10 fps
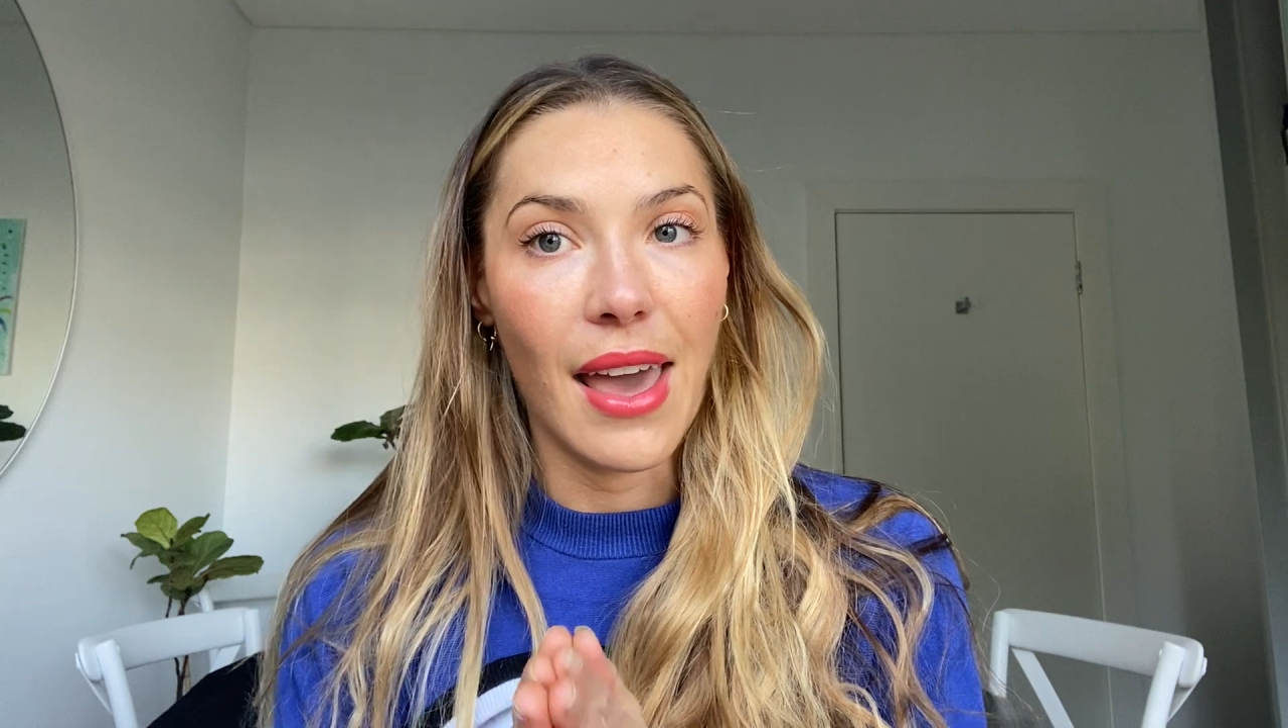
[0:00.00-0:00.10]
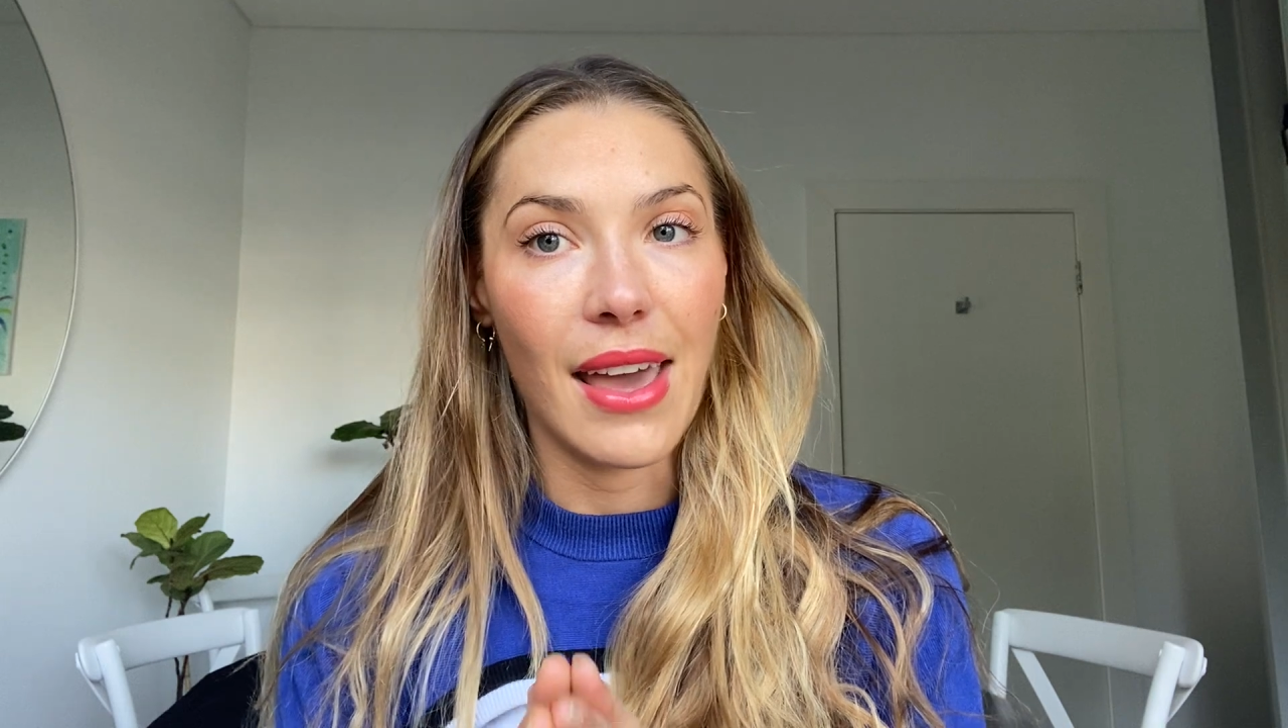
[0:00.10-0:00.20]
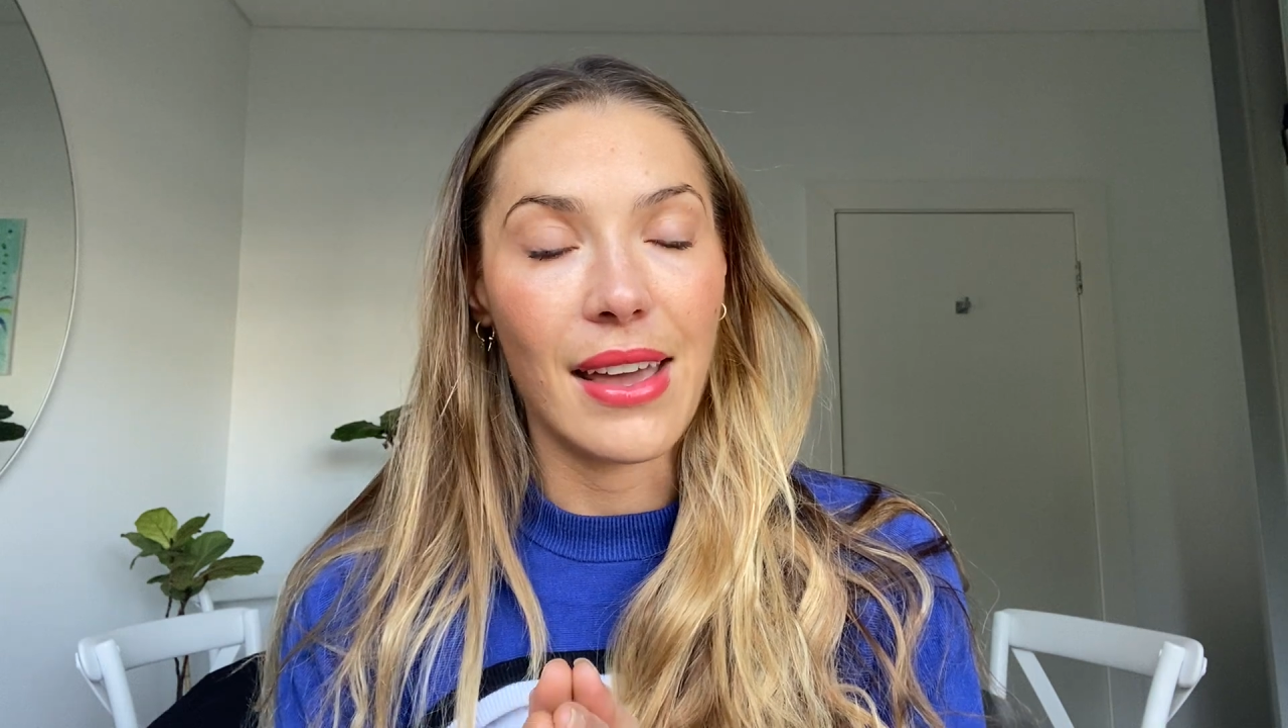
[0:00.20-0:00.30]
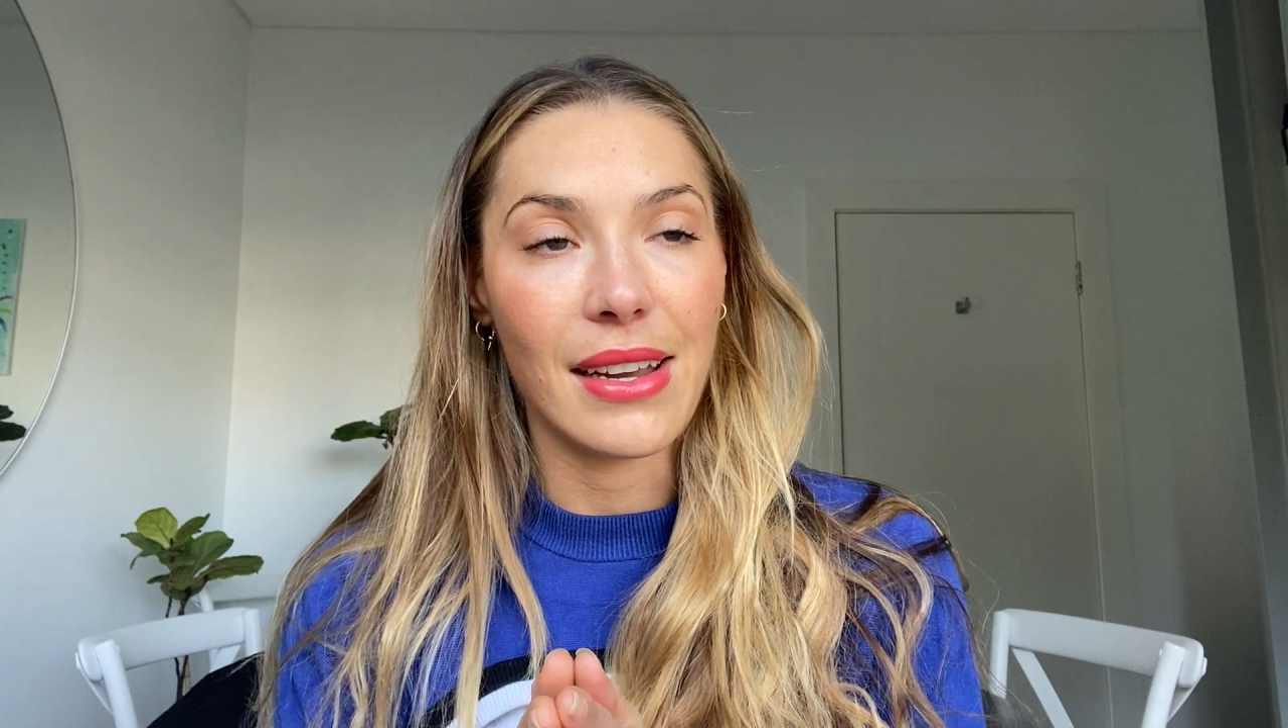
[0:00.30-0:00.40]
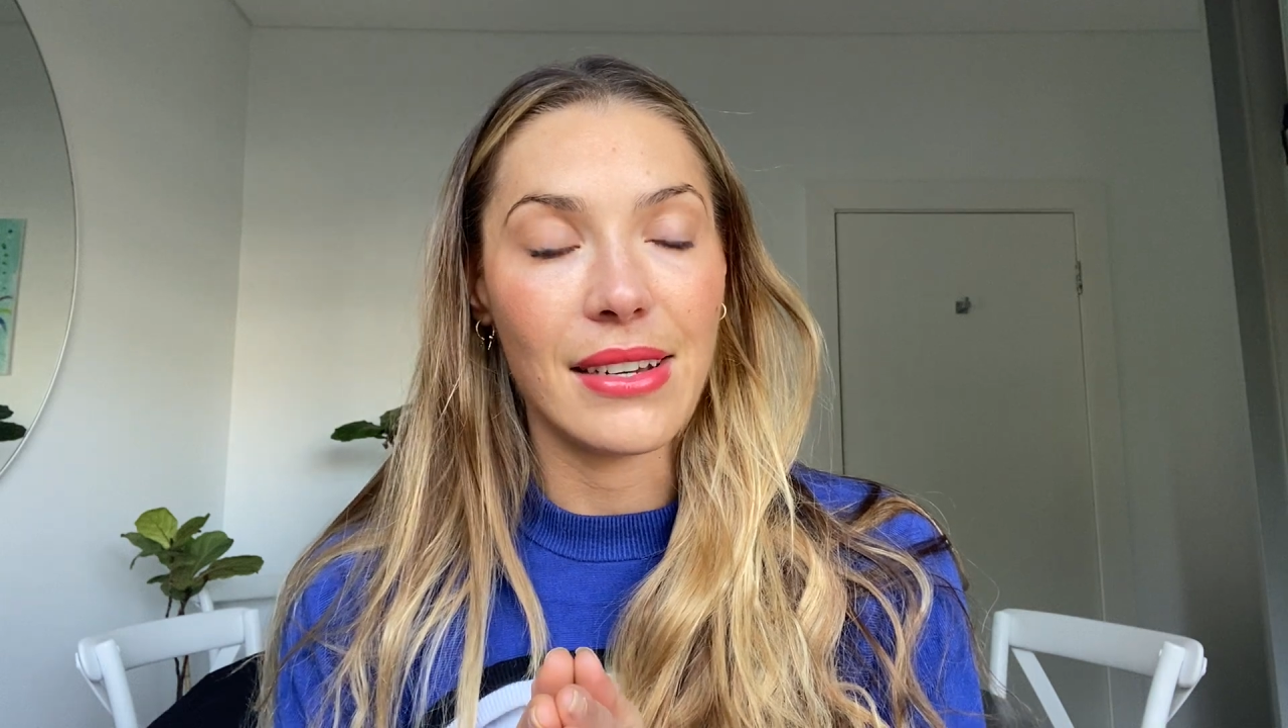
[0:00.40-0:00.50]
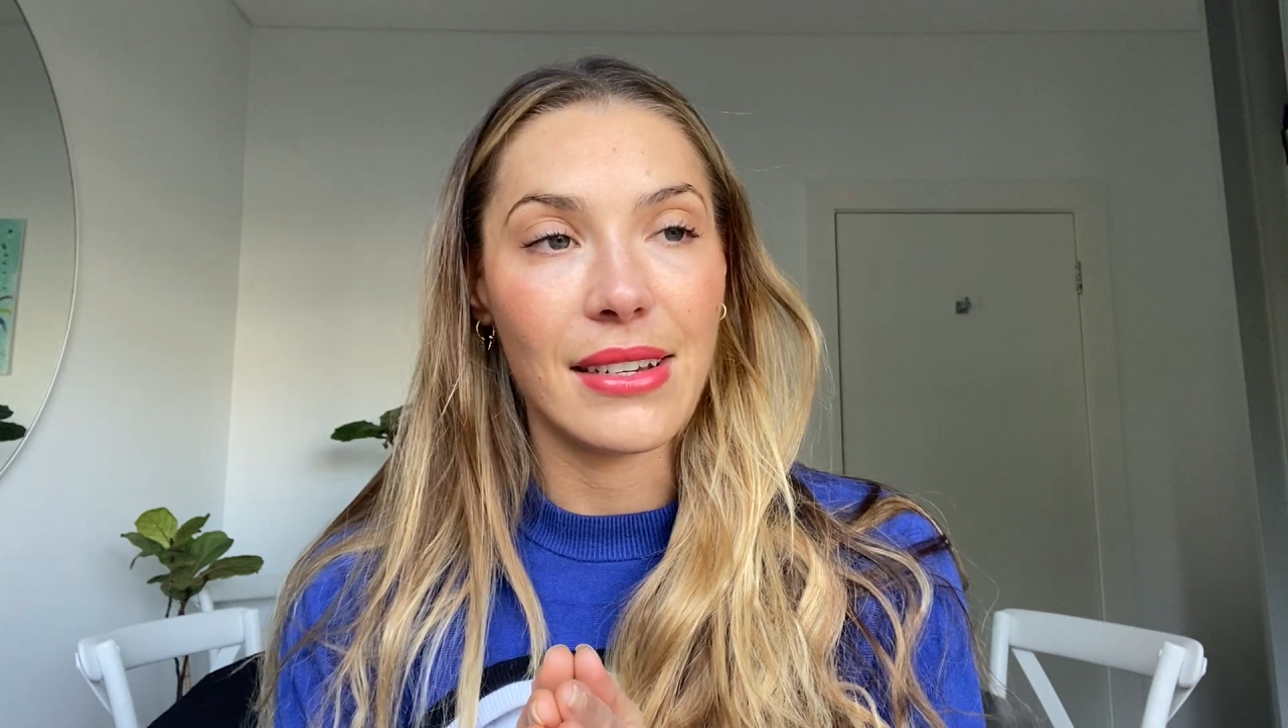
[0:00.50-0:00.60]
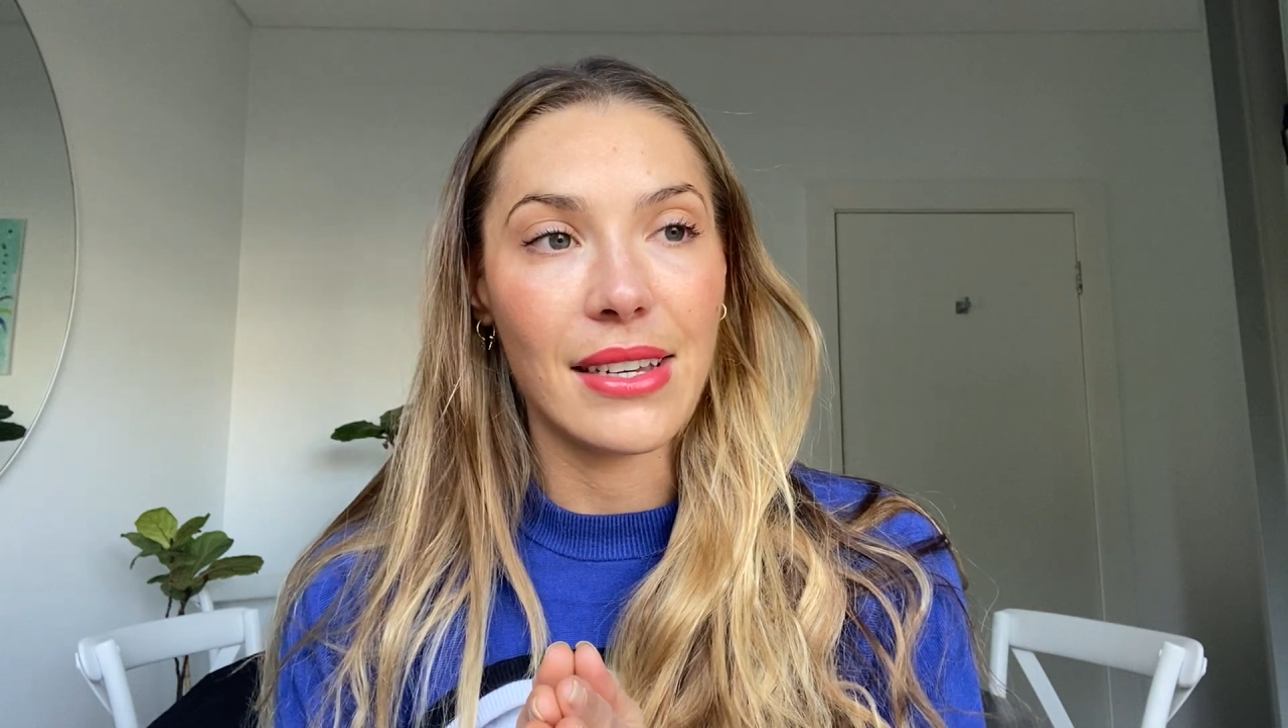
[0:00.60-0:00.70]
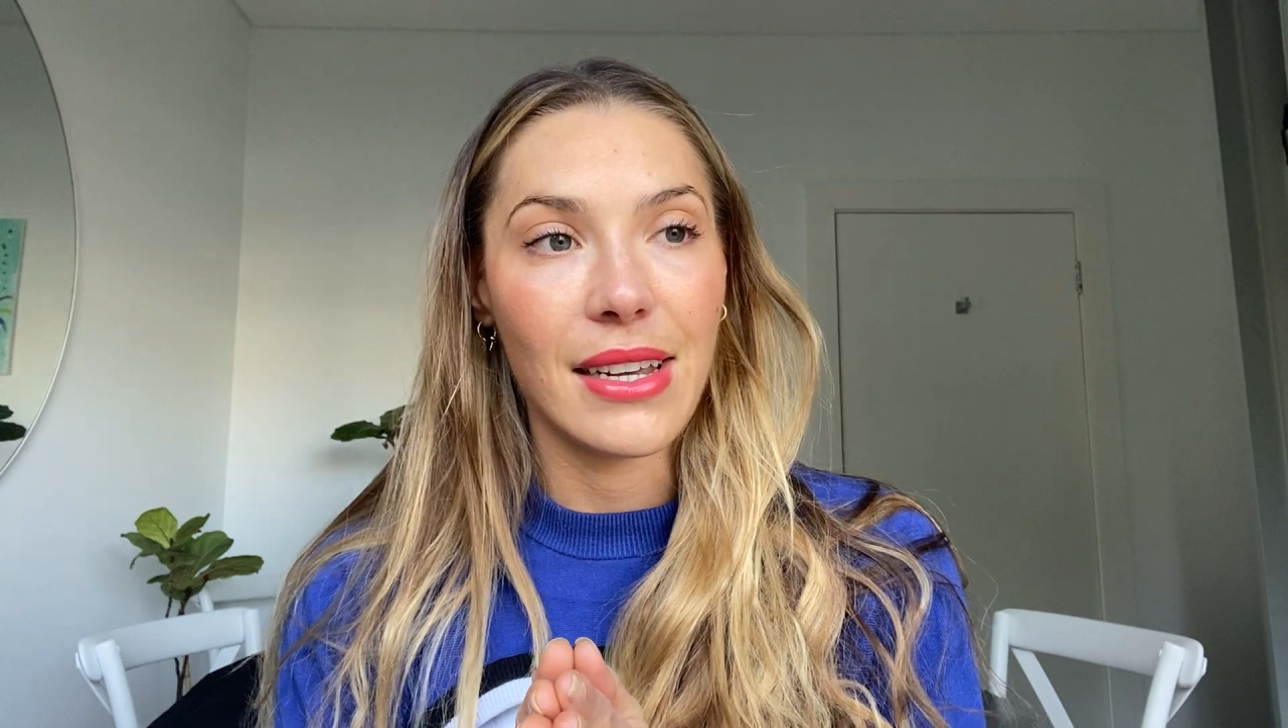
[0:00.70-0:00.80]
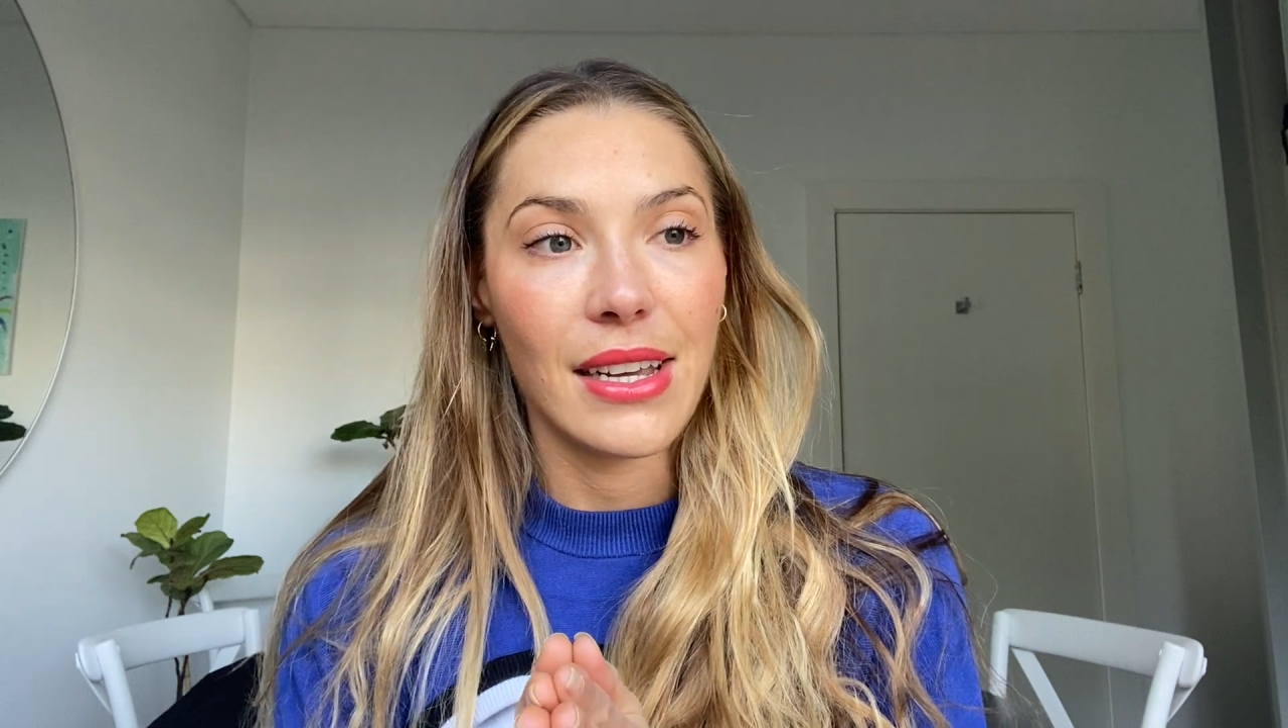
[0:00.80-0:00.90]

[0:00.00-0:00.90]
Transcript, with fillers: and